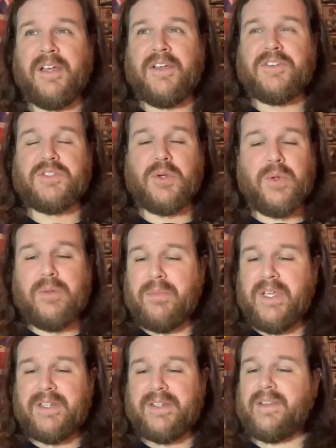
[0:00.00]
So we
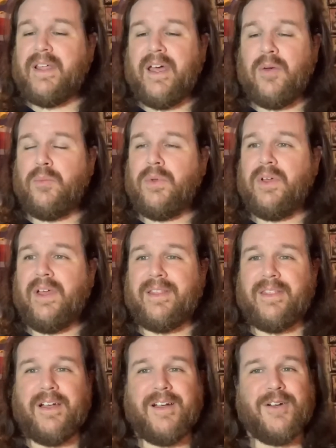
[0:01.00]
meet them,
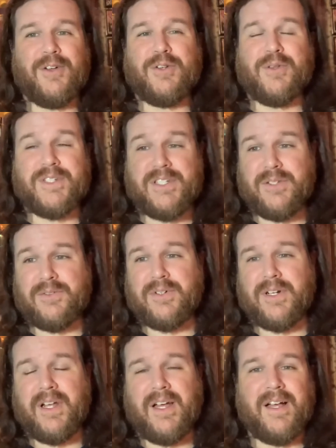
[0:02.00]
and they're, the
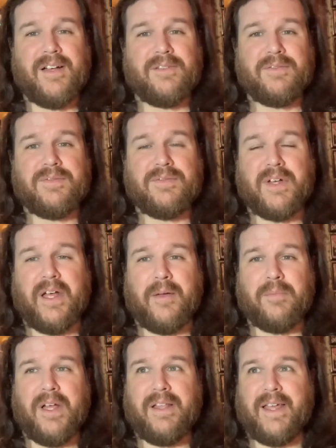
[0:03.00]
children of
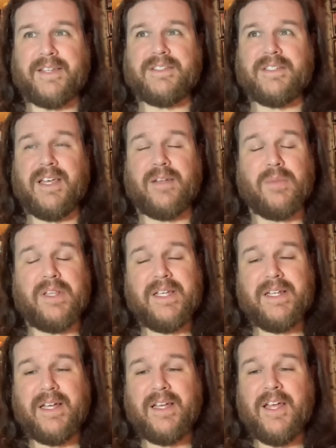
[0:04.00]
Alexei and
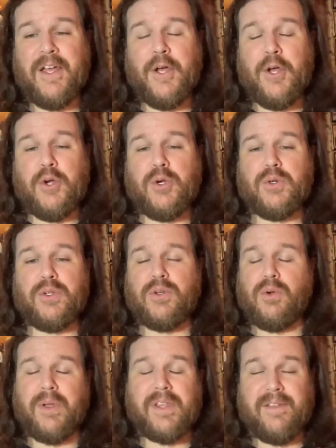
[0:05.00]
Melina, who you
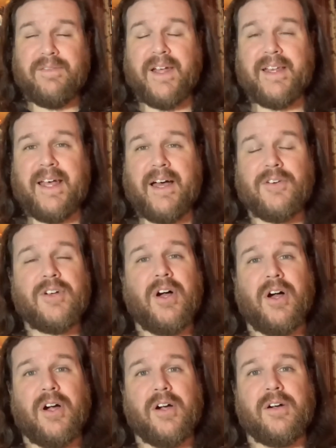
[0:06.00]
quickly find out
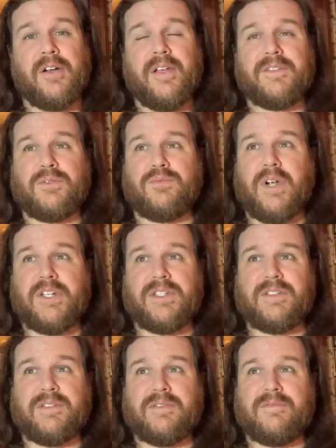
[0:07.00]
it's a
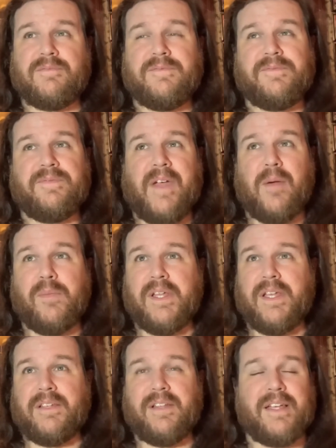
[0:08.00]
Russian
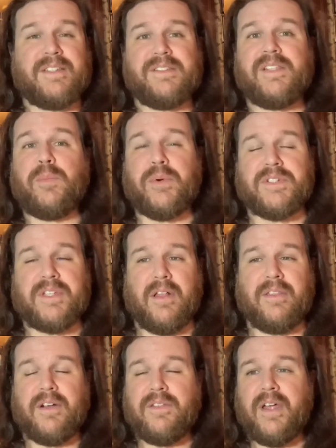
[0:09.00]
family, like sleeper cell.
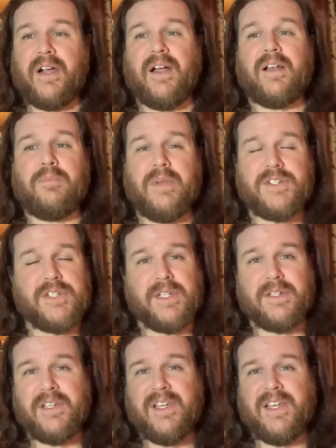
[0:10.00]
They're there on a
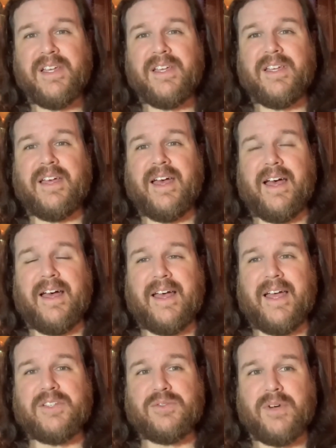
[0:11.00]
mission
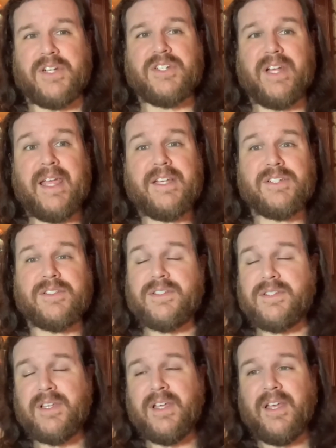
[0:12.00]
as Russian
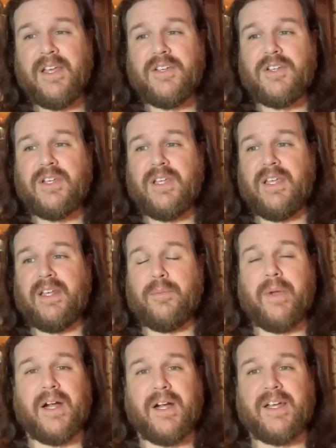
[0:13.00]
agents in
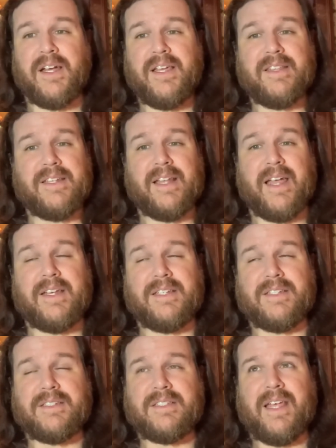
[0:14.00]
America in the
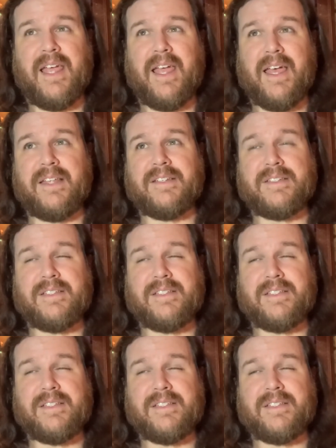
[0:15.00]
90s, and